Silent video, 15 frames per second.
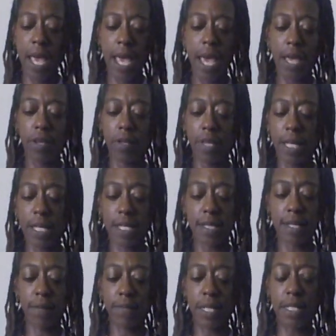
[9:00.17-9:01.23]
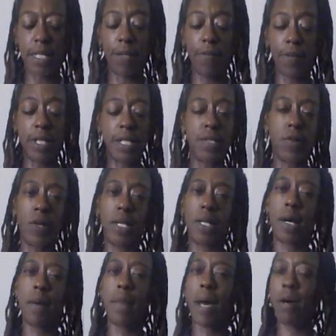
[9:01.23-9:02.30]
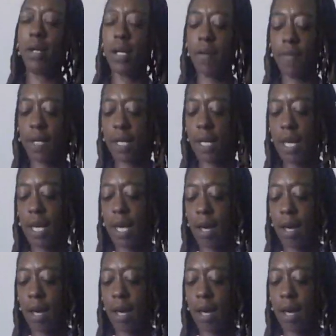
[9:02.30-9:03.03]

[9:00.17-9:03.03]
and you're thinking something different is going to come out of it,